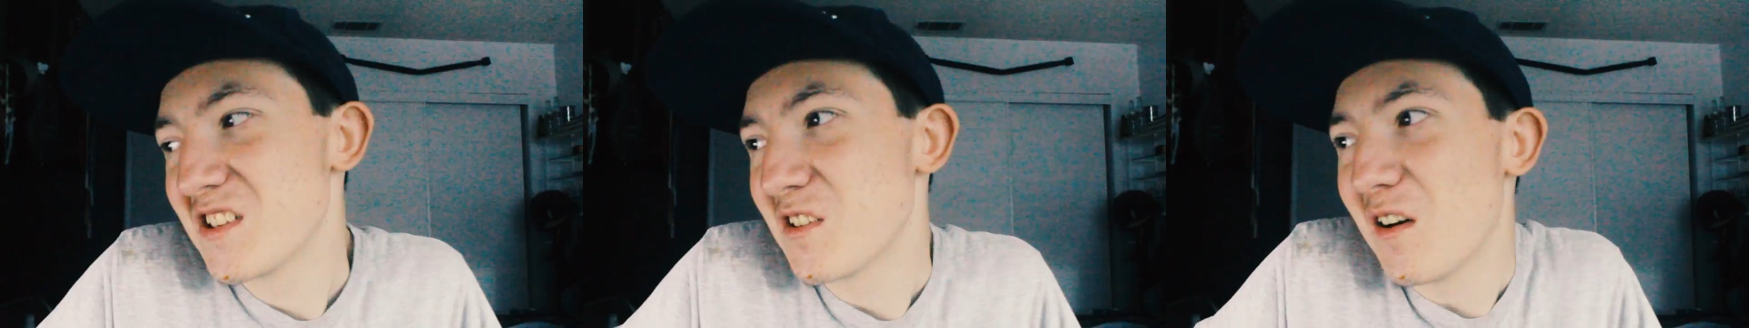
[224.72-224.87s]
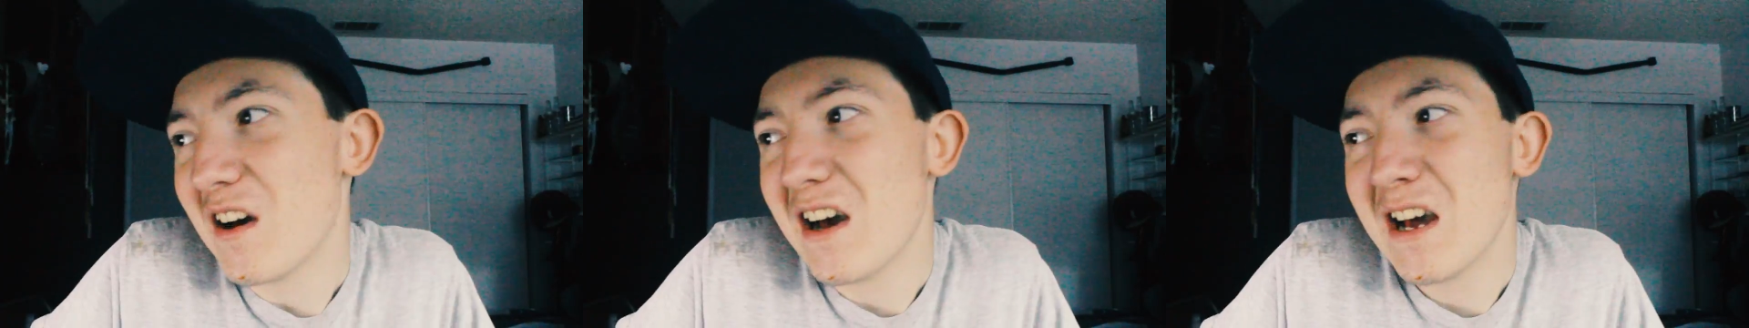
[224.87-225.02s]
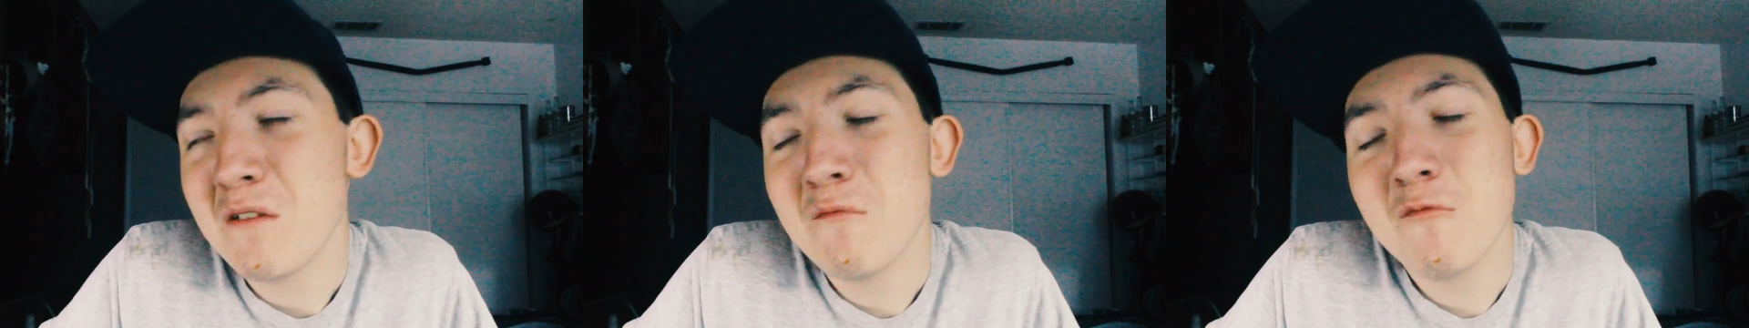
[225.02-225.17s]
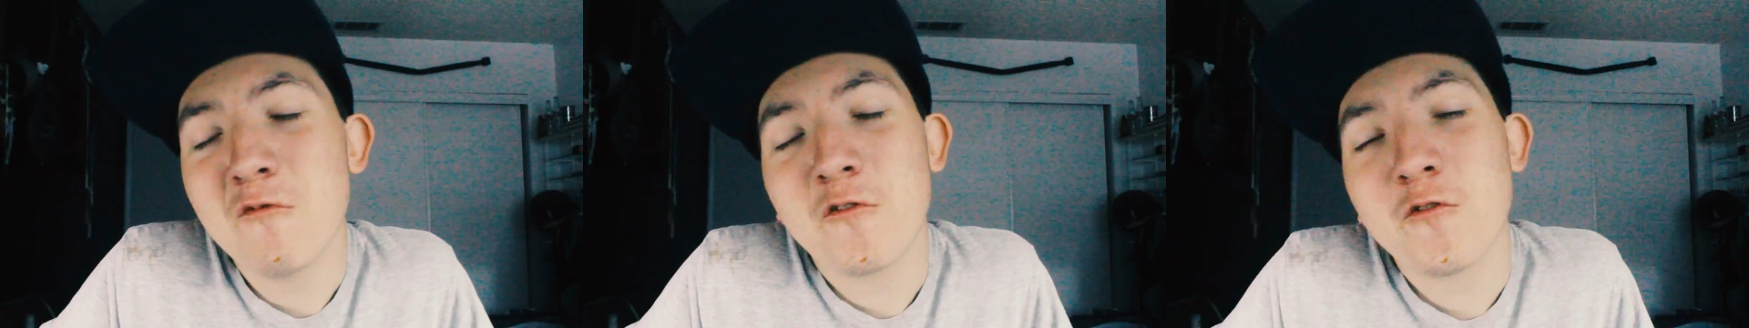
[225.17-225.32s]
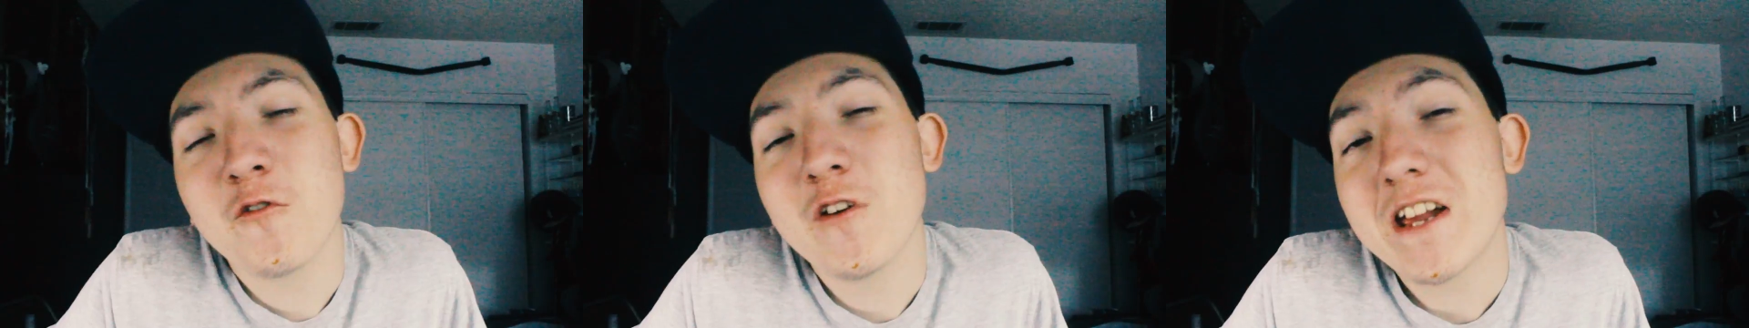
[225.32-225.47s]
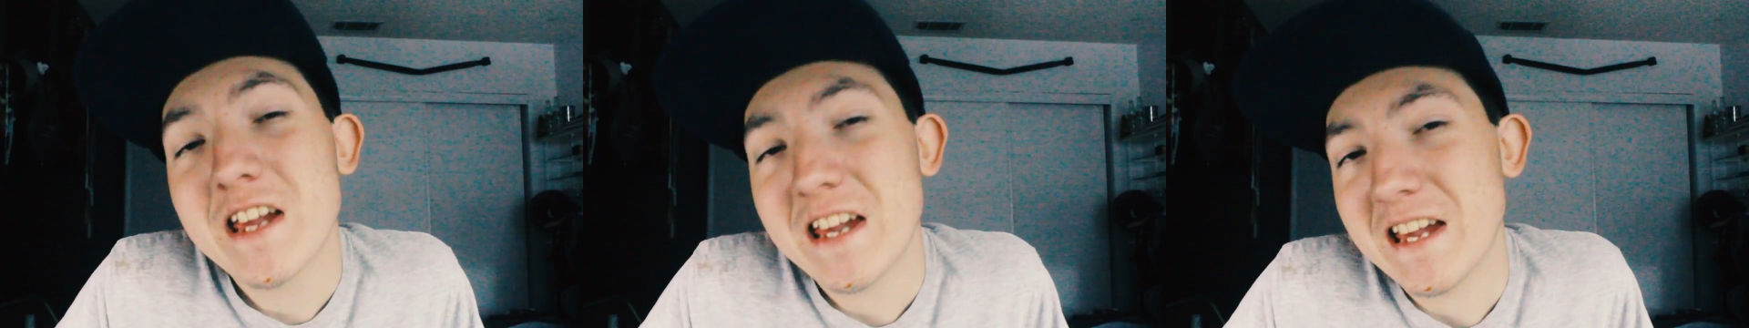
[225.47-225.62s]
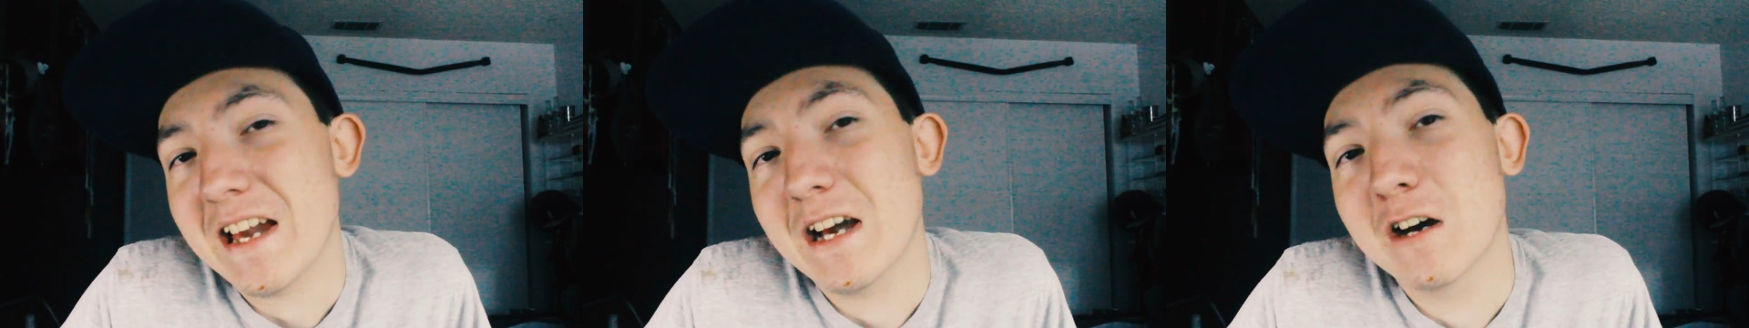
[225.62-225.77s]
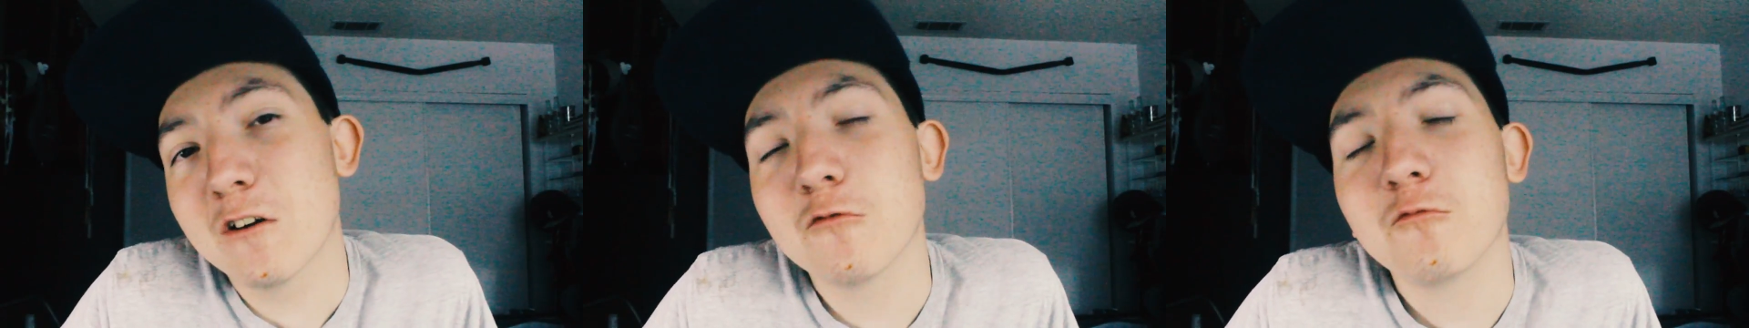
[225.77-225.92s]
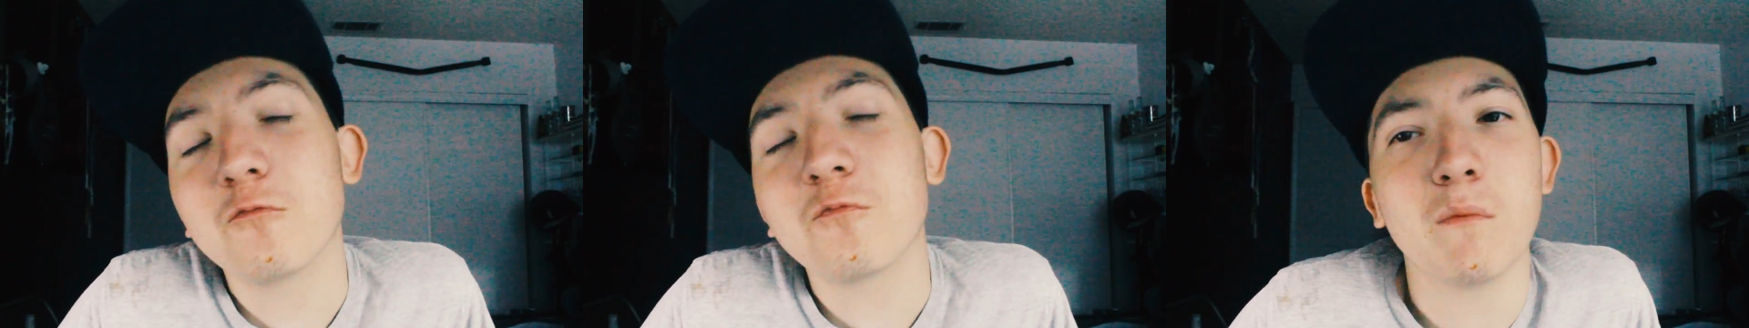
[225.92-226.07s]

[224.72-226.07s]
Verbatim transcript: So I'm freaking out.